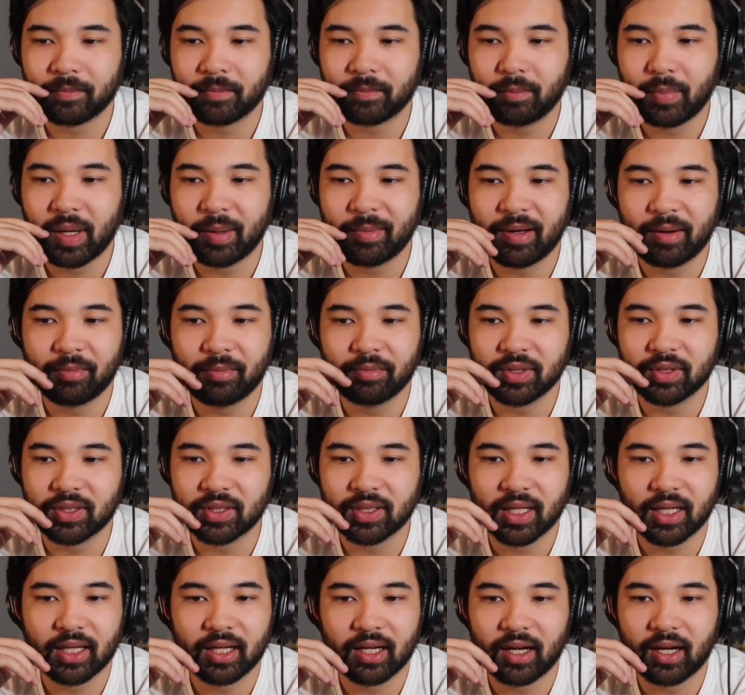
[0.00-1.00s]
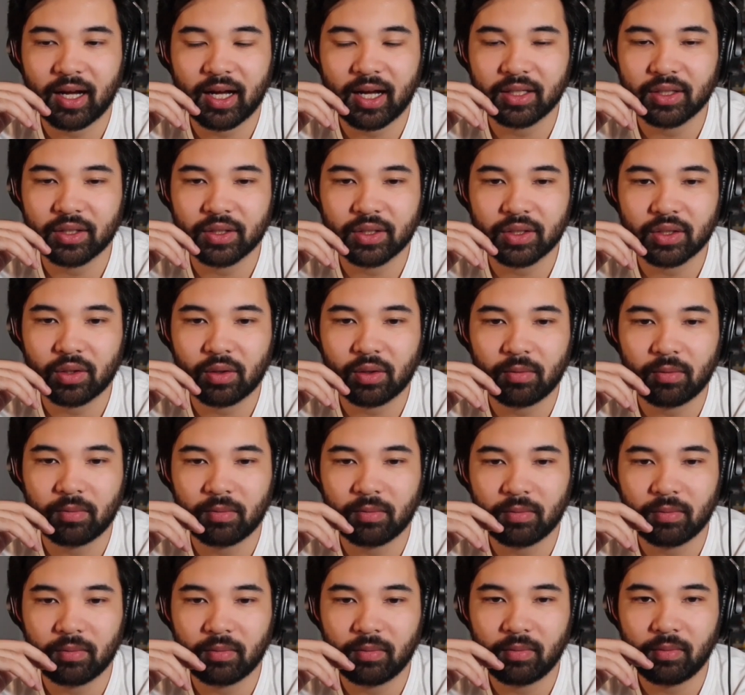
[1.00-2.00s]
my mom was just like, I just don't
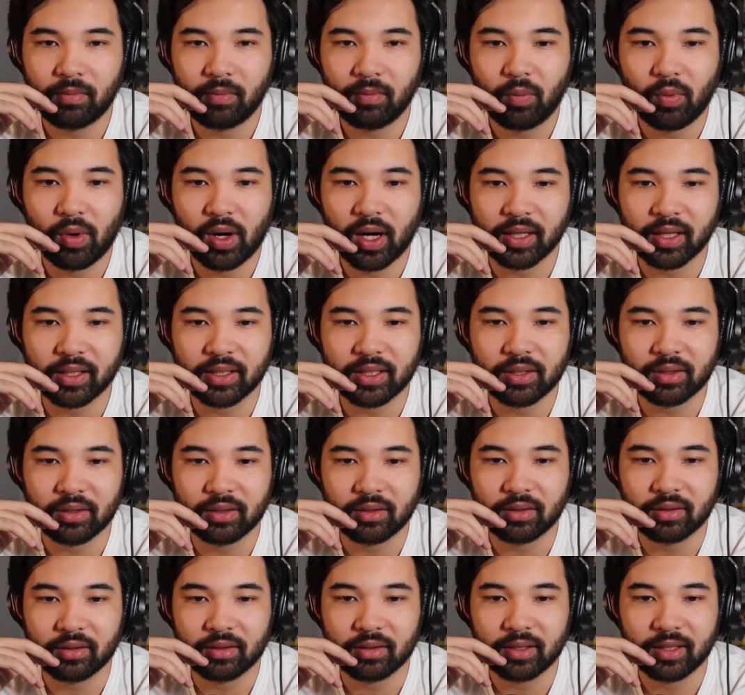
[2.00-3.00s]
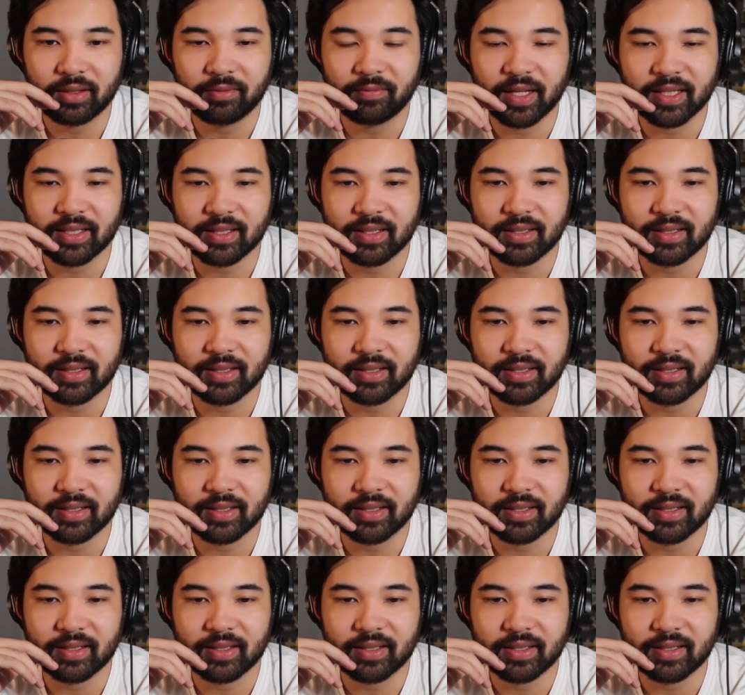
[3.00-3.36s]
want to invest